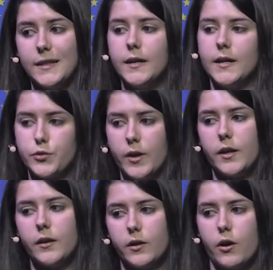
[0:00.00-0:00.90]
in the
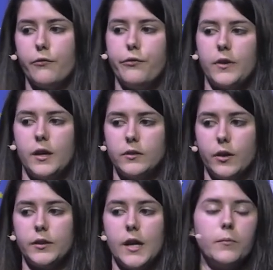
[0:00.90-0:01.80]
trainer
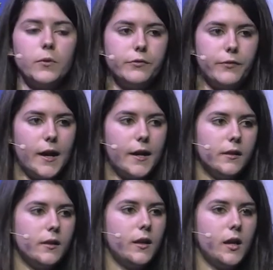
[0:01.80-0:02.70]
config.yaml file.